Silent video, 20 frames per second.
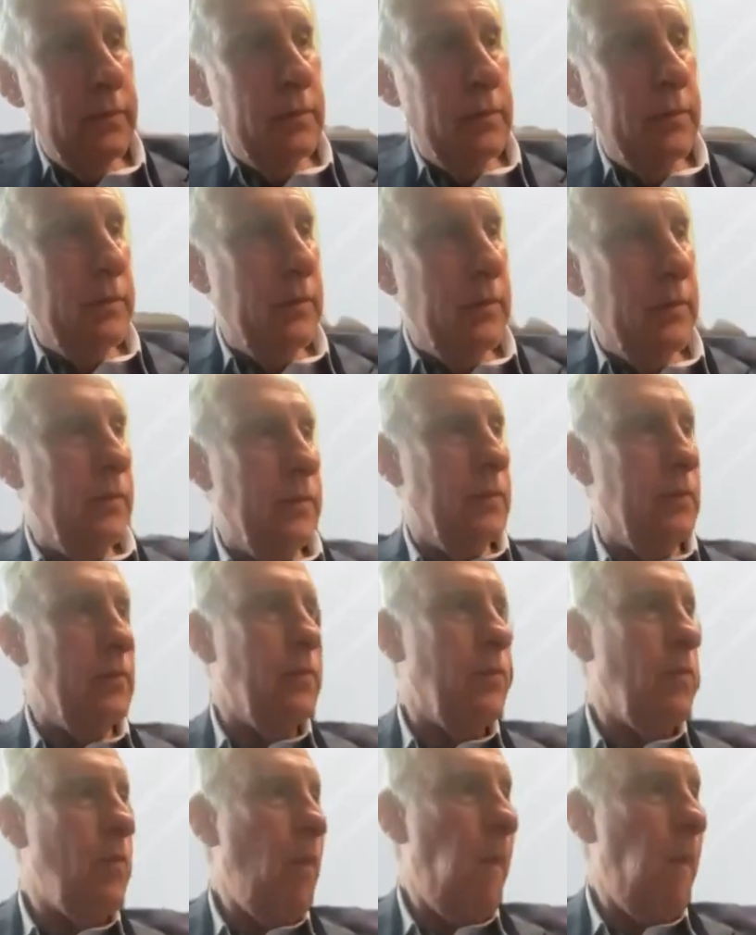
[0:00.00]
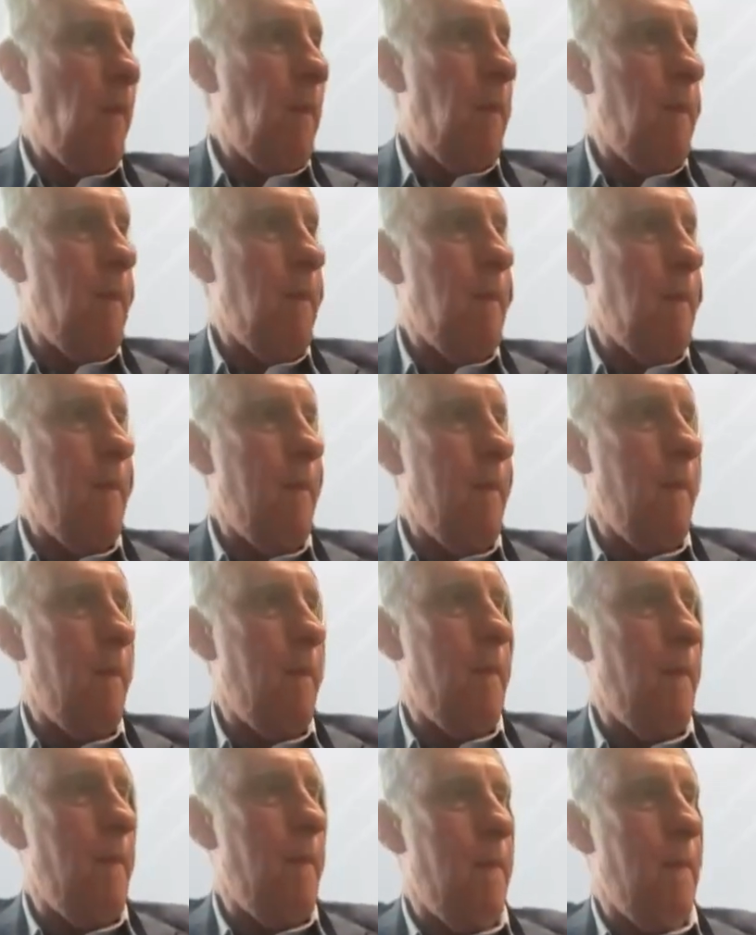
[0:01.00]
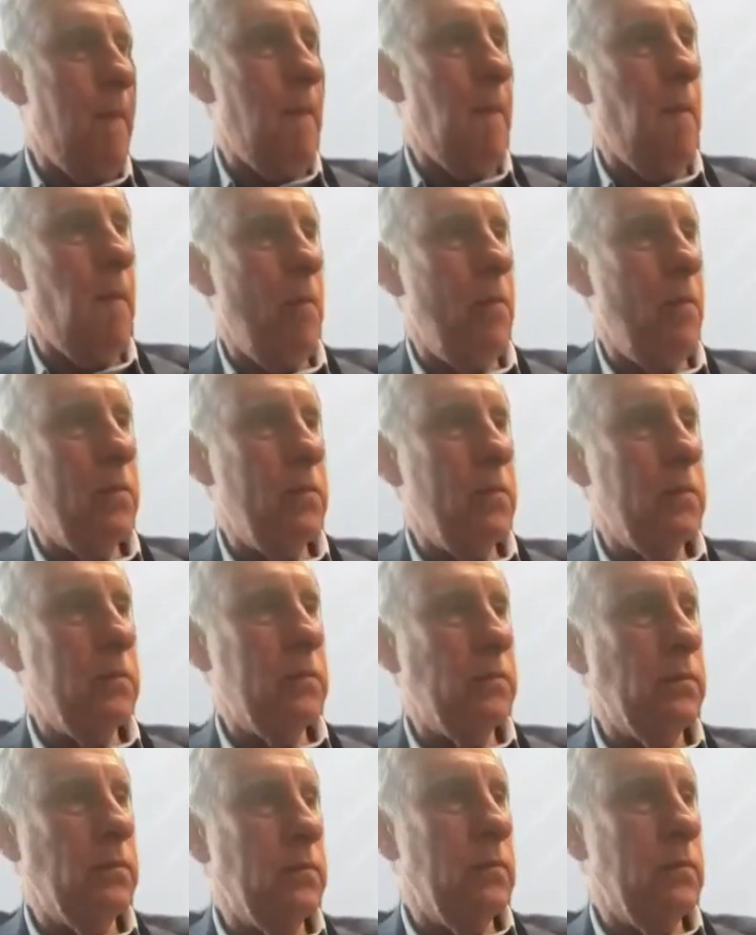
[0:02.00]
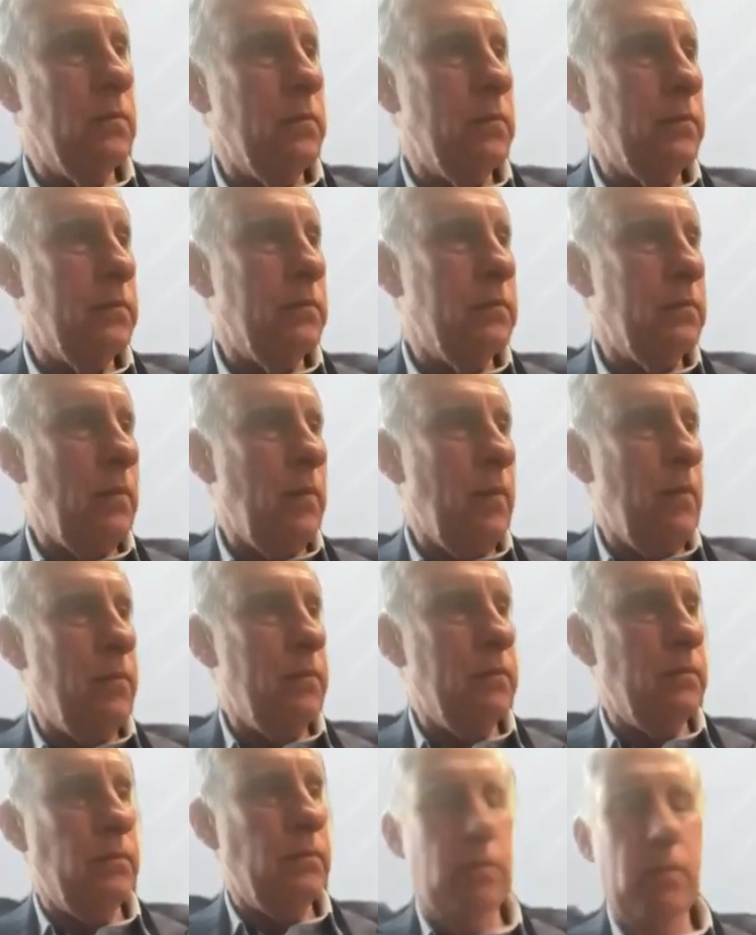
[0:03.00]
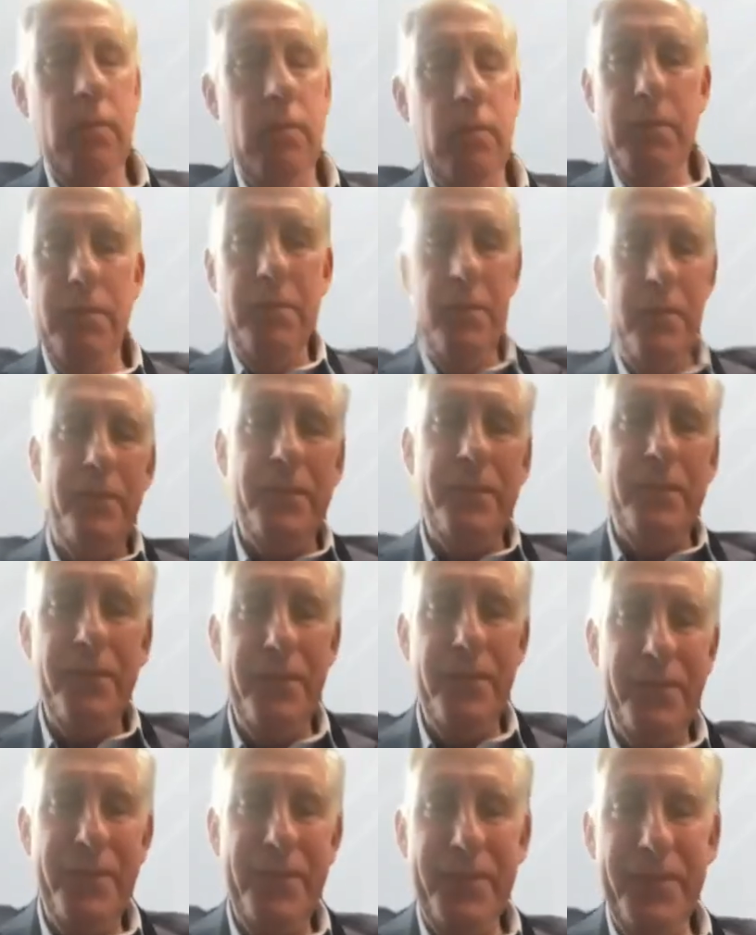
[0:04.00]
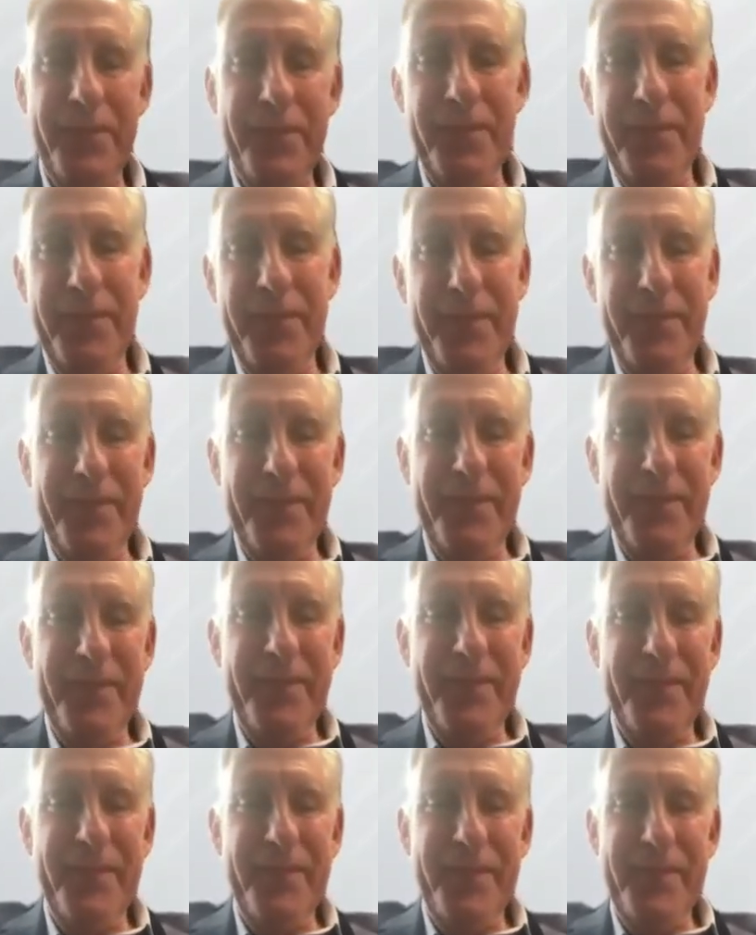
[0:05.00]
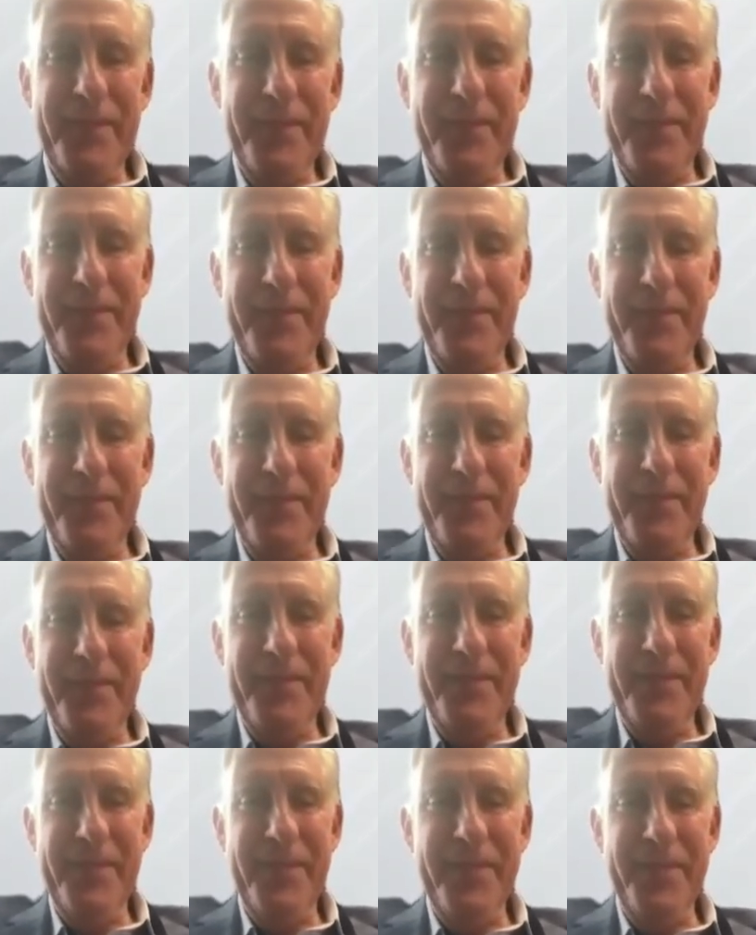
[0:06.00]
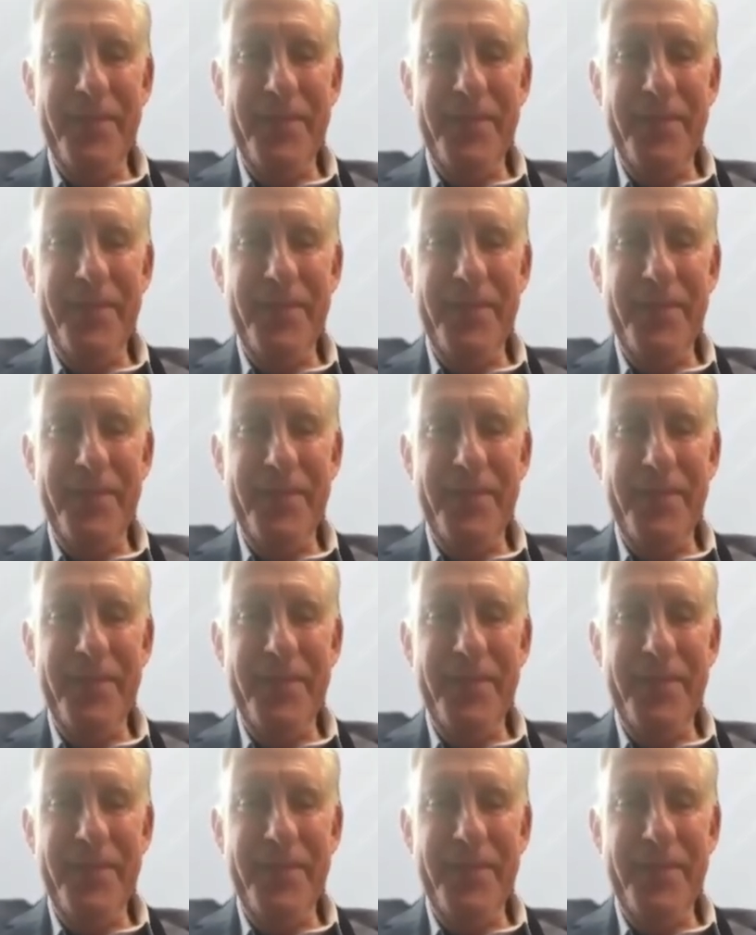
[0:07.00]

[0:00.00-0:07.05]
This person isn't speaking.